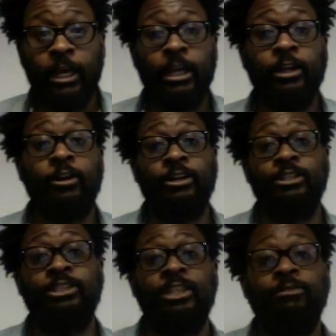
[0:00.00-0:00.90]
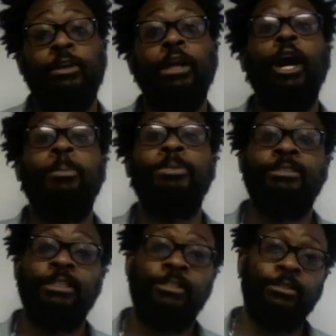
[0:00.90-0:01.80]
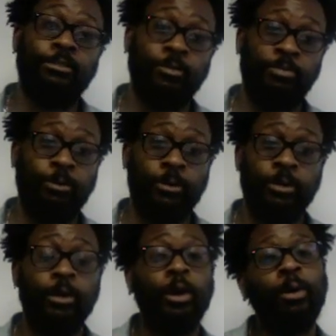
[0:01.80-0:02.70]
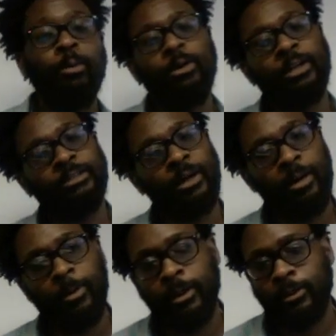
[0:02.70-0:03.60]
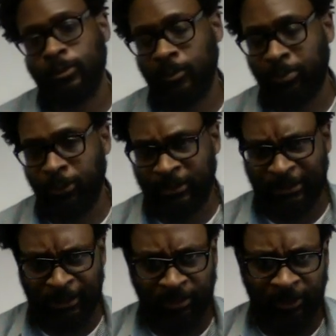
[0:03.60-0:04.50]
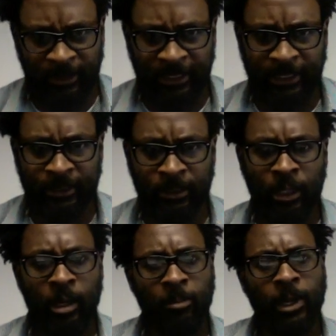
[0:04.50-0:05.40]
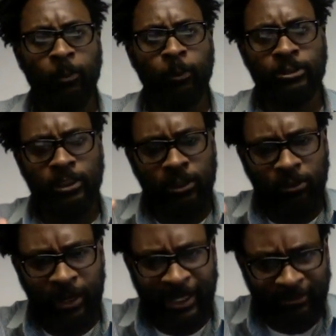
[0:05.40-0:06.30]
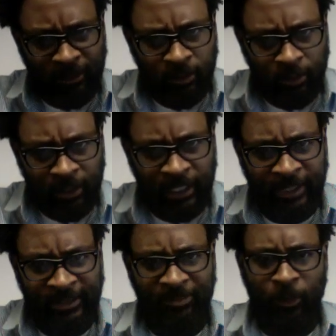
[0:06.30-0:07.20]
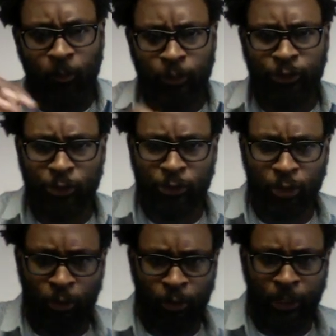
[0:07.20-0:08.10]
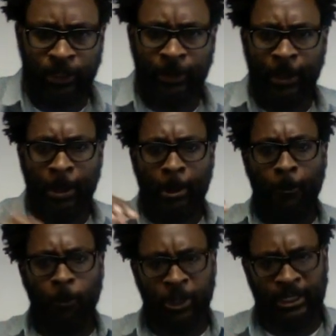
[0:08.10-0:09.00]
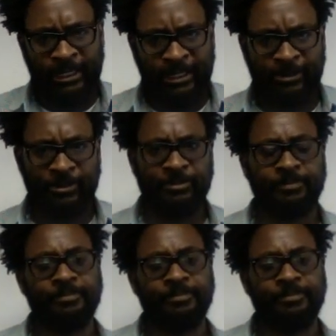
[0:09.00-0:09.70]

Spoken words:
in order to generate a particular report. We're going to talk about those reports a little bit later, but I want you to grasp the core concept of what you're doing with accounting.